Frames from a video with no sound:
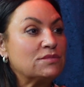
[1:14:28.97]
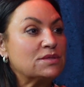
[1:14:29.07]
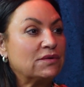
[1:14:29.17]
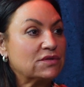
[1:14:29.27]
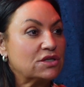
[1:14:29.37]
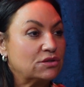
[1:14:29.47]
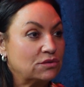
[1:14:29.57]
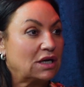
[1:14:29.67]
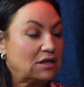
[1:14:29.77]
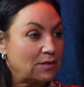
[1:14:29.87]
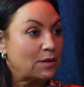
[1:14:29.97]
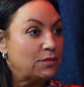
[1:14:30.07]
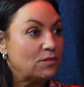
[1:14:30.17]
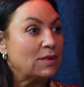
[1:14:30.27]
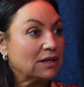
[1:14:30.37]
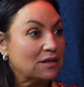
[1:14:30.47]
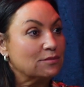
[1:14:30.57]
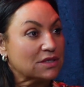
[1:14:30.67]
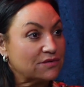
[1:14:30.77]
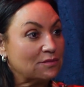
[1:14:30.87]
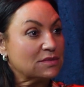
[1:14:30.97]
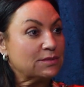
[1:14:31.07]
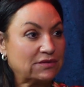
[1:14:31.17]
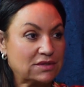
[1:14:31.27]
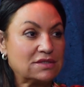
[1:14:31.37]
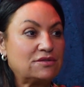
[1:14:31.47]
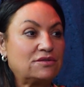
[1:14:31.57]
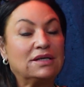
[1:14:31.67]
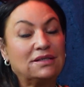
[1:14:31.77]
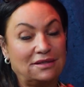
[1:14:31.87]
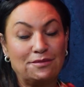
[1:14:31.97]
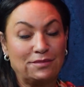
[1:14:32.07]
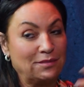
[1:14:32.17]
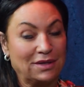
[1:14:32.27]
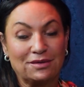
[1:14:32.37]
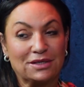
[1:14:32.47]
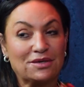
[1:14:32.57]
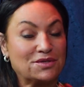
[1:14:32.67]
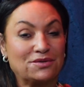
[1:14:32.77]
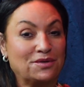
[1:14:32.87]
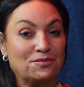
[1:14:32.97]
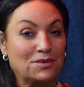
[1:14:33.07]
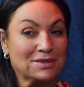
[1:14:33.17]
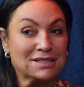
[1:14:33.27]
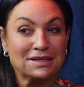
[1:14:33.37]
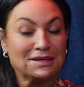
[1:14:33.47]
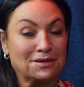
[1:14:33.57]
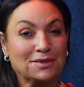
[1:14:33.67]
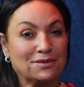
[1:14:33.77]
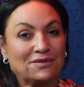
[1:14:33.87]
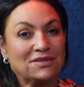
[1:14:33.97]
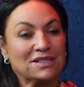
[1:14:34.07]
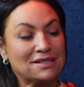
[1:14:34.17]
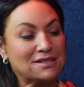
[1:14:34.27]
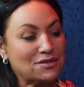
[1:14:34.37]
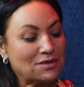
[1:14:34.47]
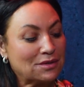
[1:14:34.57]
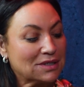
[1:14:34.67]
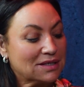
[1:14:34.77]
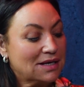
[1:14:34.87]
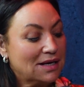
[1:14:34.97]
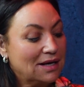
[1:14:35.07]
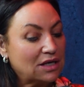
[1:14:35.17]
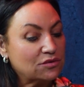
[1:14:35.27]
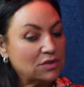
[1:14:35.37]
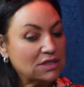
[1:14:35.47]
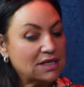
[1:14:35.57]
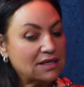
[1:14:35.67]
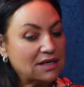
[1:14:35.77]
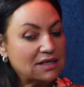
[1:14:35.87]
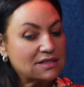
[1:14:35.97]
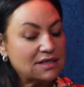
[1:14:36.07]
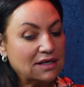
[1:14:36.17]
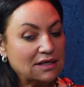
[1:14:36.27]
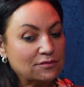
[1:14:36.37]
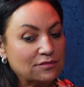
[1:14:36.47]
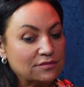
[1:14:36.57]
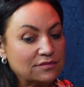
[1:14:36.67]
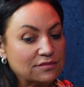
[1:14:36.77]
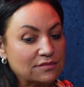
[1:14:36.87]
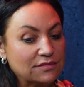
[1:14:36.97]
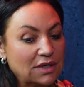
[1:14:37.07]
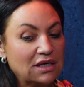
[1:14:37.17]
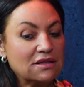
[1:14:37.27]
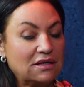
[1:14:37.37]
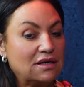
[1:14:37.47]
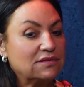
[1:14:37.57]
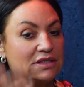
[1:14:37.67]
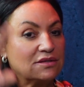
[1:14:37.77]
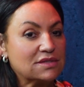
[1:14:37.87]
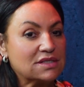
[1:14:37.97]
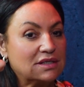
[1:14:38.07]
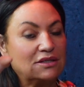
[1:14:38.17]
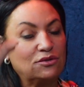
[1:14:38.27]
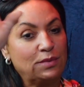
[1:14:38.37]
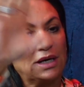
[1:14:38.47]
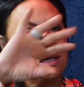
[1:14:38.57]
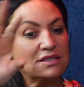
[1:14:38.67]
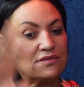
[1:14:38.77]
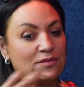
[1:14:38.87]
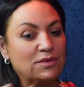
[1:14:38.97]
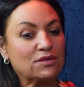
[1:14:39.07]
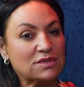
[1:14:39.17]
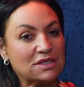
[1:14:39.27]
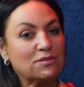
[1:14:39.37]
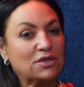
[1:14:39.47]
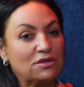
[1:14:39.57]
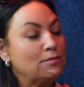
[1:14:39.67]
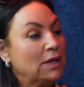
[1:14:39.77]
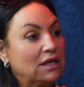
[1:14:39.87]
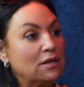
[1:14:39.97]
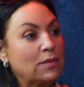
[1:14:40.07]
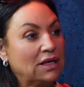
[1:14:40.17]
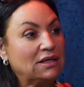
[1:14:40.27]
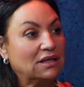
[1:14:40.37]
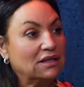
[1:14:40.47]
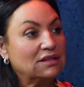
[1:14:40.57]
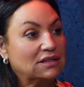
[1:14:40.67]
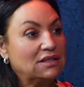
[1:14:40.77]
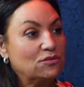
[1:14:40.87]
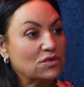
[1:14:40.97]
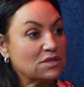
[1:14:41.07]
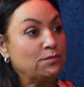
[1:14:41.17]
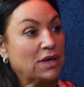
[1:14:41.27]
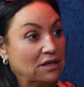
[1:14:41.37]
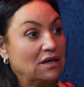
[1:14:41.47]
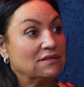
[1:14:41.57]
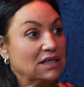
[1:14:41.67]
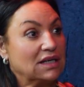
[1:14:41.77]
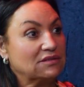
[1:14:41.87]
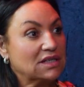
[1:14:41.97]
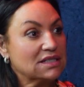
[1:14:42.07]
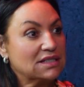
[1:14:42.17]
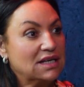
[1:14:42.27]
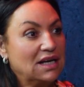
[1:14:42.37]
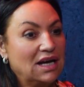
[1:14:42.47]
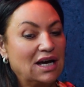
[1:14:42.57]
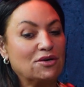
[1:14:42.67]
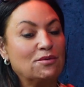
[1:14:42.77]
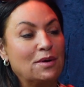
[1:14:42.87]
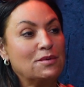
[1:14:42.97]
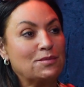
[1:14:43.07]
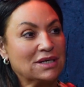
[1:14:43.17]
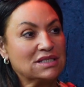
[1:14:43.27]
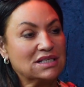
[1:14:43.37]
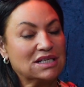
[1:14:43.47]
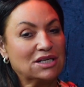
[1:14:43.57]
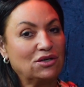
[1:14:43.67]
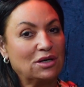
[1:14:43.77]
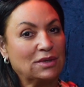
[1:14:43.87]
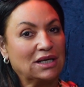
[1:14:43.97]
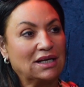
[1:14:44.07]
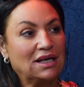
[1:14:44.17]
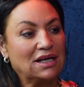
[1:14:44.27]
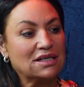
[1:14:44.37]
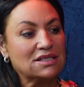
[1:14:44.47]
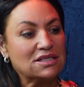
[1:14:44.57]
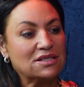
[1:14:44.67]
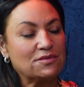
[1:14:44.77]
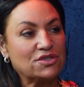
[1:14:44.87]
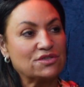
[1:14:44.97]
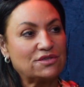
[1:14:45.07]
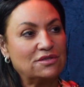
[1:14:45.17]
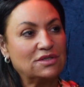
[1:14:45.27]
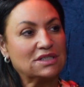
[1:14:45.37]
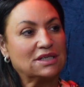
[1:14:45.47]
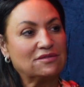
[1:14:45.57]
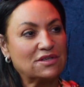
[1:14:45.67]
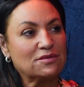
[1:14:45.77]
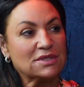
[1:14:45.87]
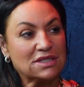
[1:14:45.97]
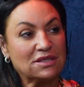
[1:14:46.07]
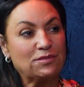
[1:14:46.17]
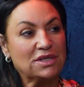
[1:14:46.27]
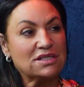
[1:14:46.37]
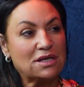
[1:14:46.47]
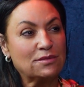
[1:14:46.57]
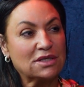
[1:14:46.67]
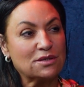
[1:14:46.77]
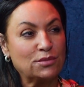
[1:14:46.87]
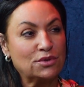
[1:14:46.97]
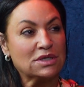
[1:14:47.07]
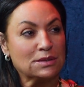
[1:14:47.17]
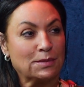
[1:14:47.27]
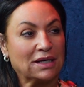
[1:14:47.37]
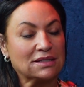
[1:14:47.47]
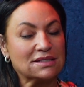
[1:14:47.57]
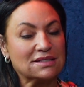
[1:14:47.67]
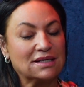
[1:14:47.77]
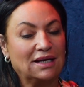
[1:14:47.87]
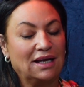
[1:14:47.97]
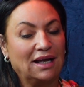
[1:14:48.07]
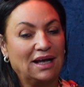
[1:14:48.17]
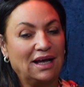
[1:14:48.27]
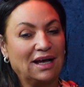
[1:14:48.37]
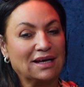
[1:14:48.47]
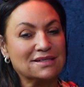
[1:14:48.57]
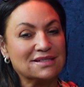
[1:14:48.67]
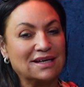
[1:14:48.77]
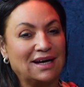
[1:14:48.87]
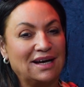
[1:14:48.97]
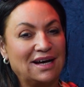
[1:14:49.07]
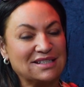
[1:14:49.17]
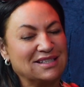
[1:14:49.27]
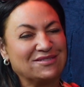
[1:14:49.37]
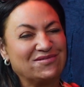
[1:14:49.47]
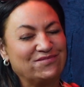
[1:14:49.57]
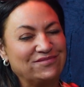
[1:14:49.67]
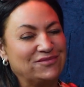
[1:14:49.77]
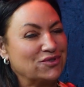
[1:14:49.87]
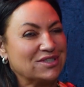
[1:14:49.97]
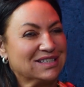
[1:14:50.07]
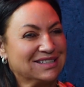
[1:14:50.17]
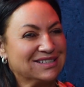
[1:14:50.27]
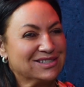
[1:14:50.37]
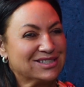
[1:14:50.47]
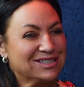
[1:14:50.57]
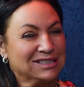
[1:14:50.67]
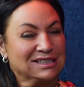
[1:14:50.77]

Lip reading: Smurfits owned that company. I bought my companies from Smurfits. Great company, by the way. I was the only woman CEO, but they were fantastic to work with. And one day they had, on the cover, there was a whole pile of them, but there was something called Mickey Mania, was a big cover line, right? And I remember my CEO coming in and just throwing it down in front of me and saying, please tell me that's a boys' band. And I said, unfortunately not.